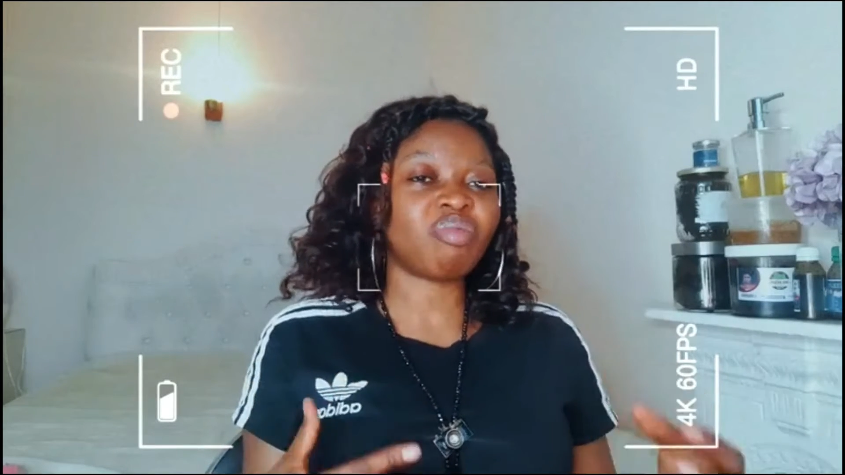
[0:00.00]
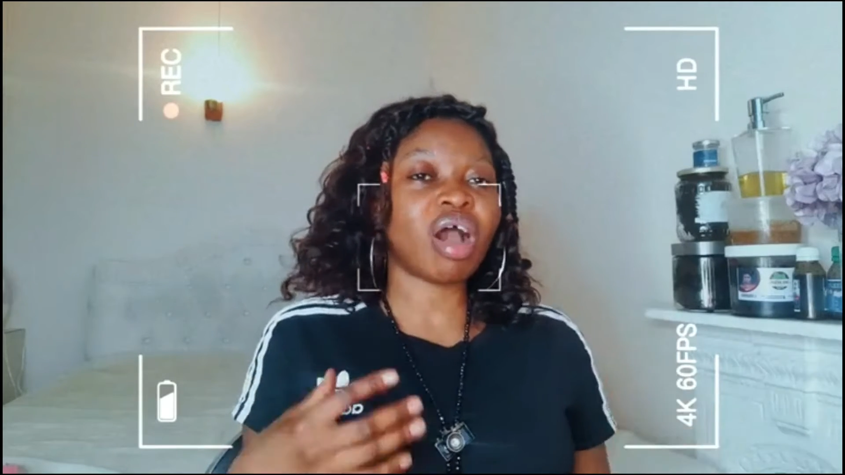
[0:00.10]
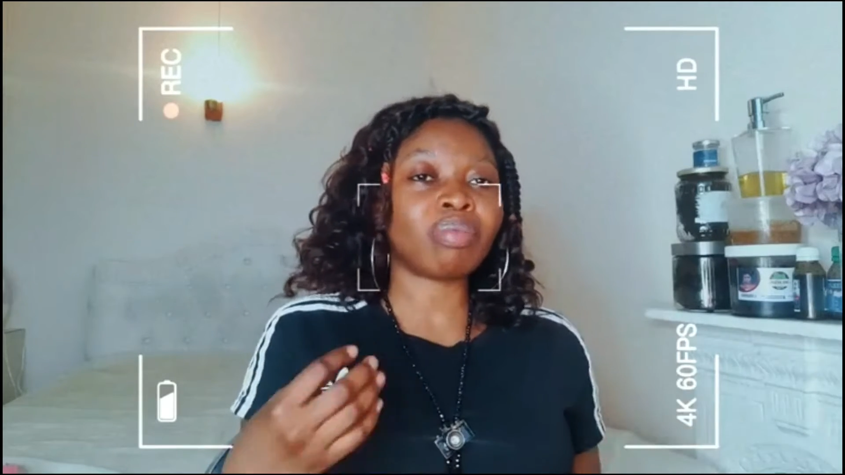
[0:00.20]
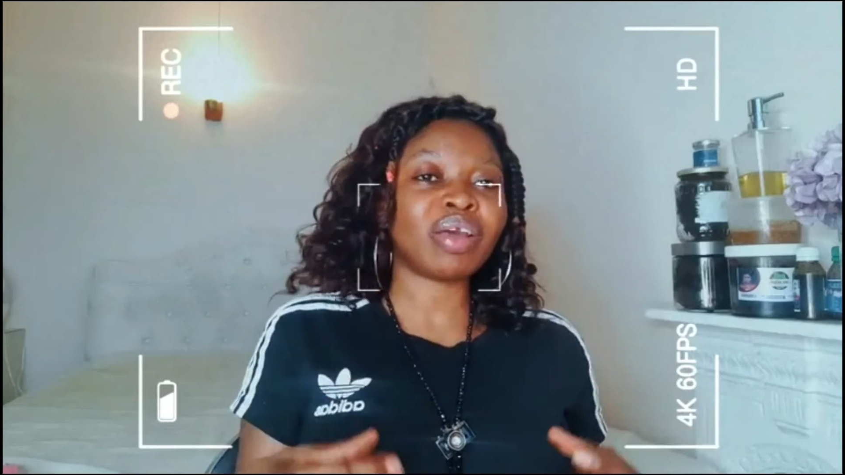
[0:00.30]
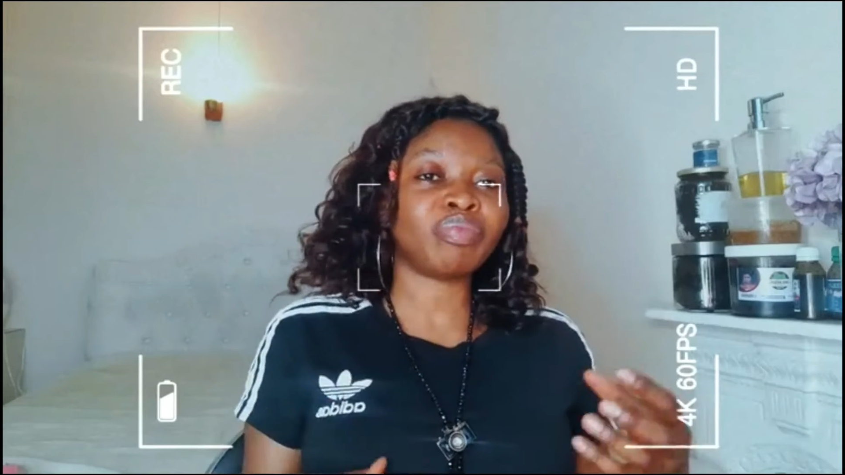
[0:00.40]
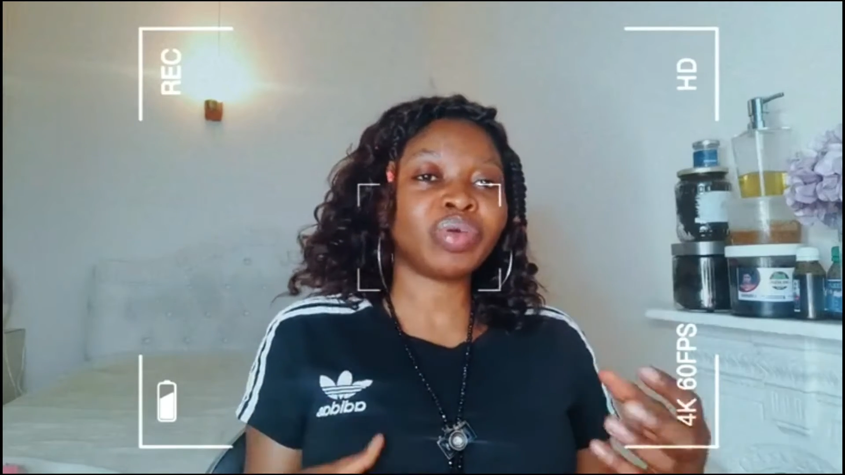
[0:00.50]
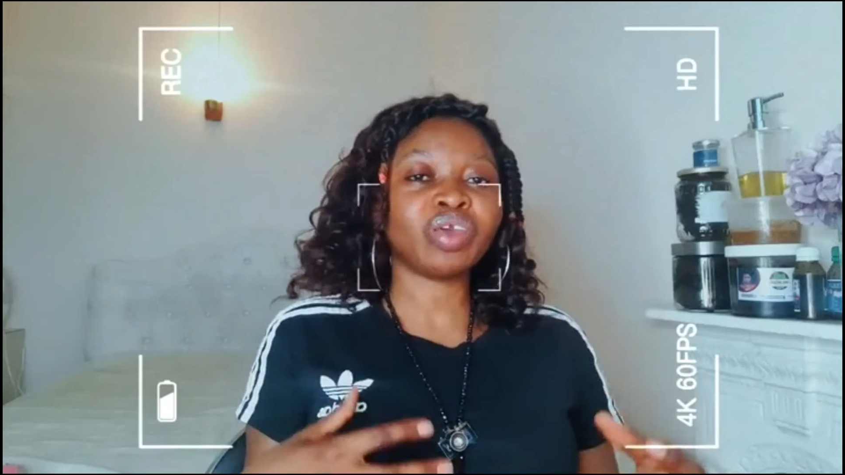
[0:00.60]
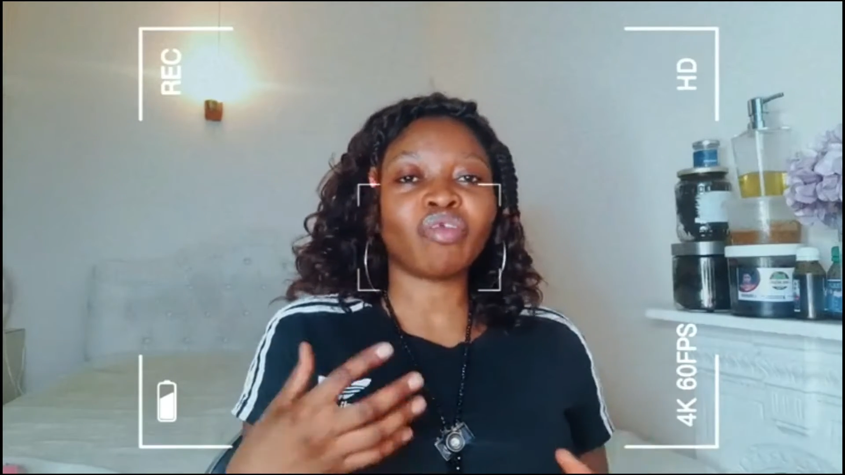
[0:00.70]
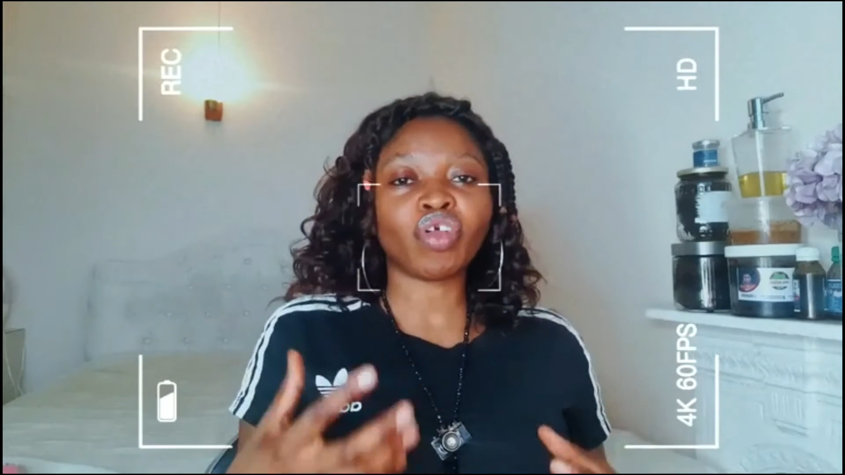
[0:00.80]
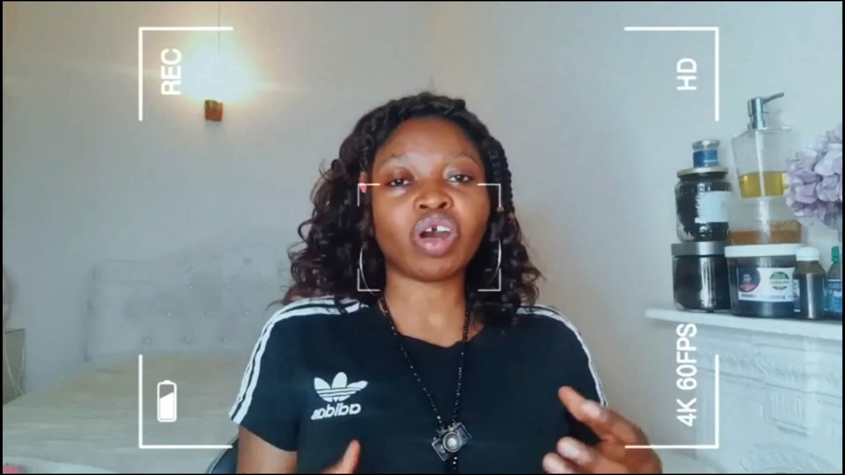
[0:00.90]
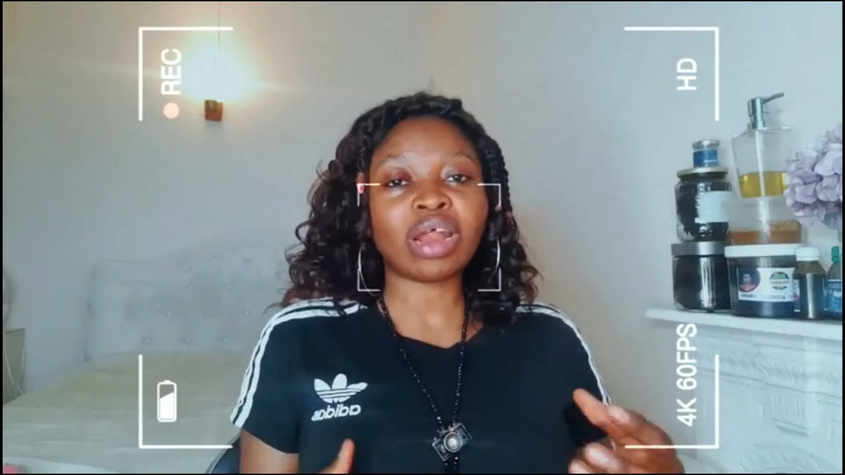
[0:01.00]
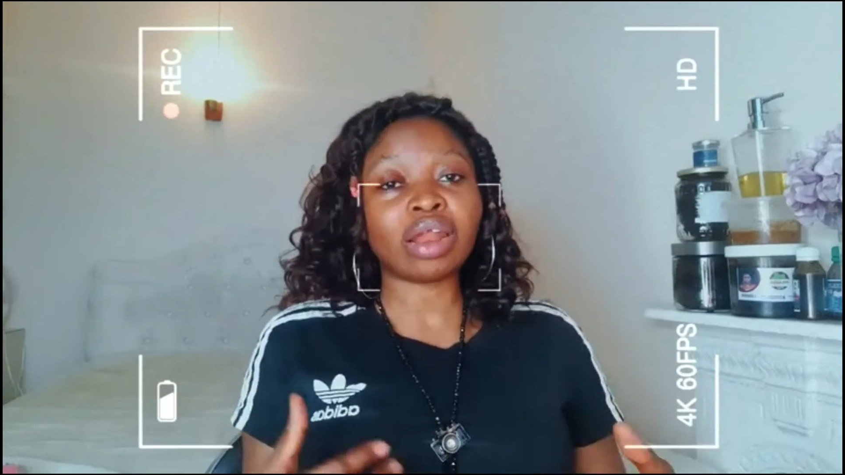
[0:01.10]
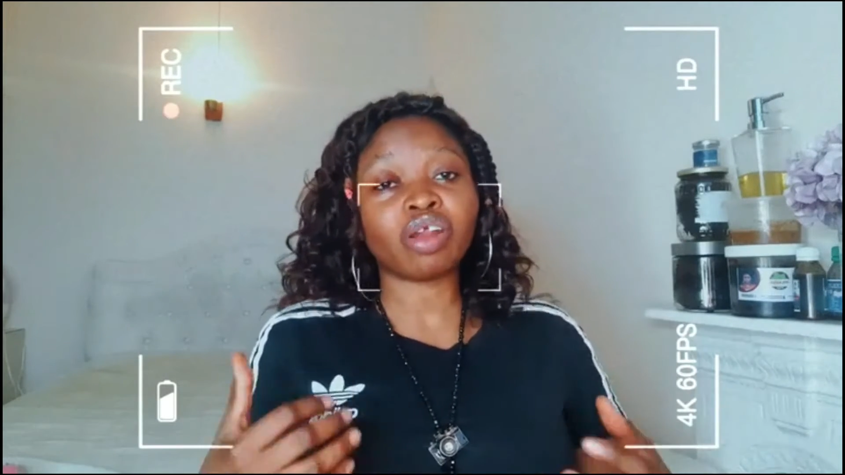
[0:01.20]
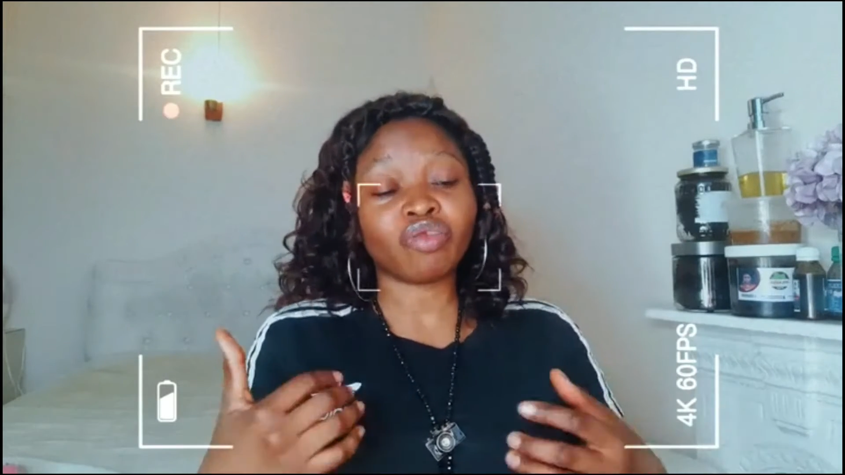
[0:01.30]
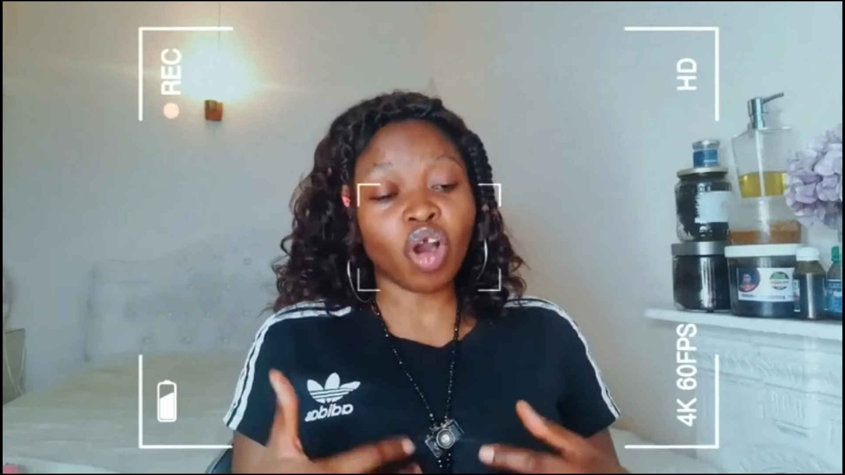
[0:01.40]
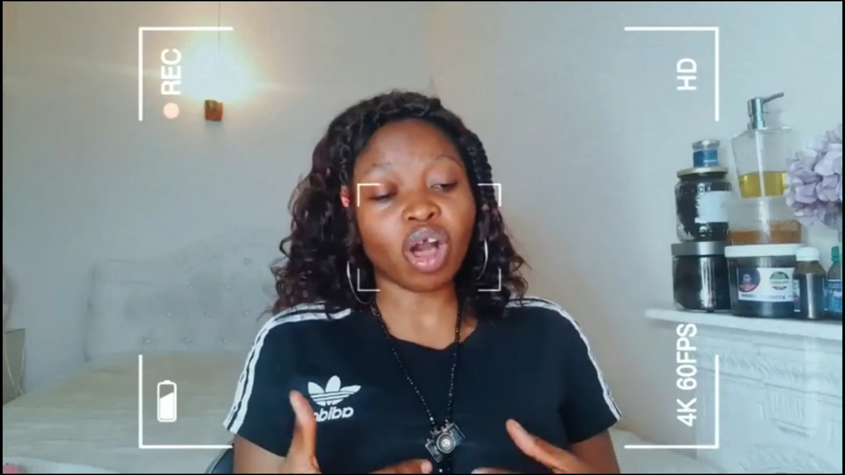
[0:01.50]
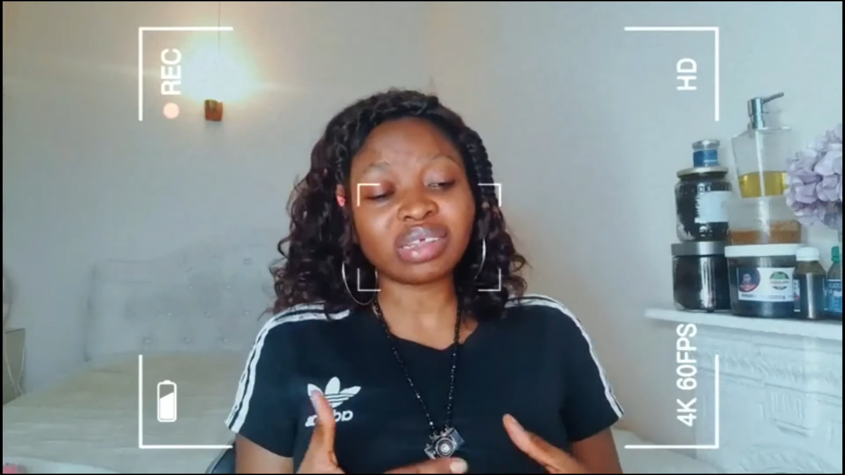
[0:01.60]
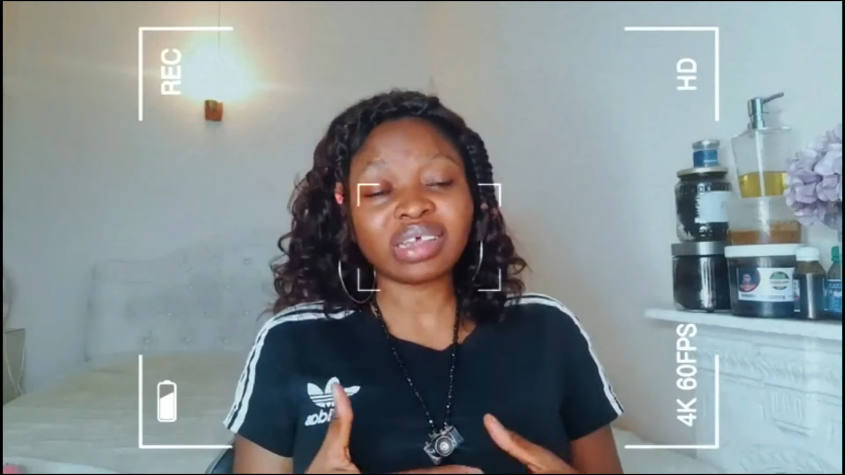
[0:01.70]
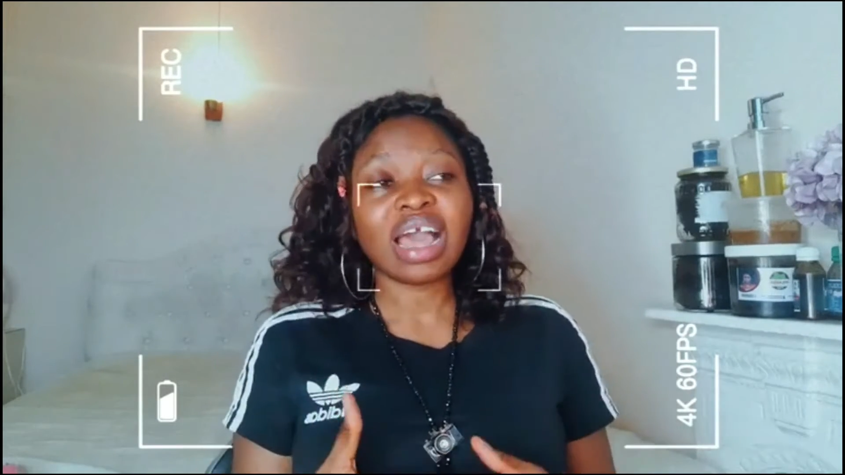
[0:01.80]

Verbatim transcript: power might be of god and not of us